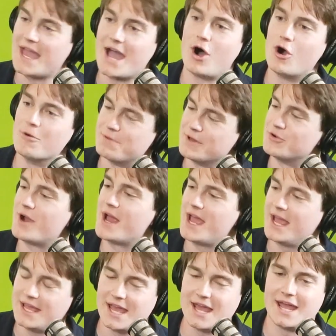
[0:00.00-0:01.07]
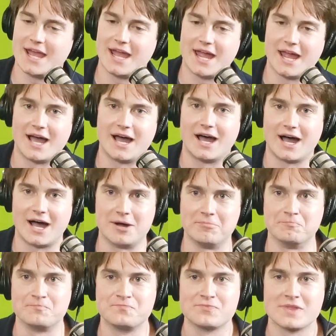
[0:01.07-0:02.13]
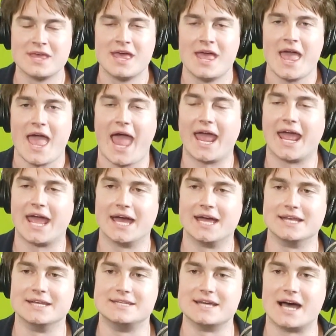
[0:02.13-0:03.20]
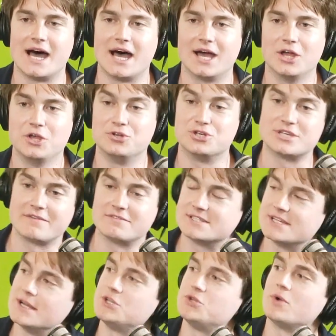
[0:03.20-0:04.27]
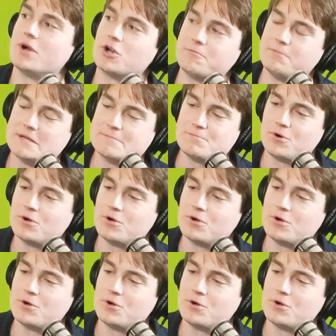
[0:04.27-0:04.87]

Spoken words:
Open rate. Yeah. And you just have to send it to 100 people.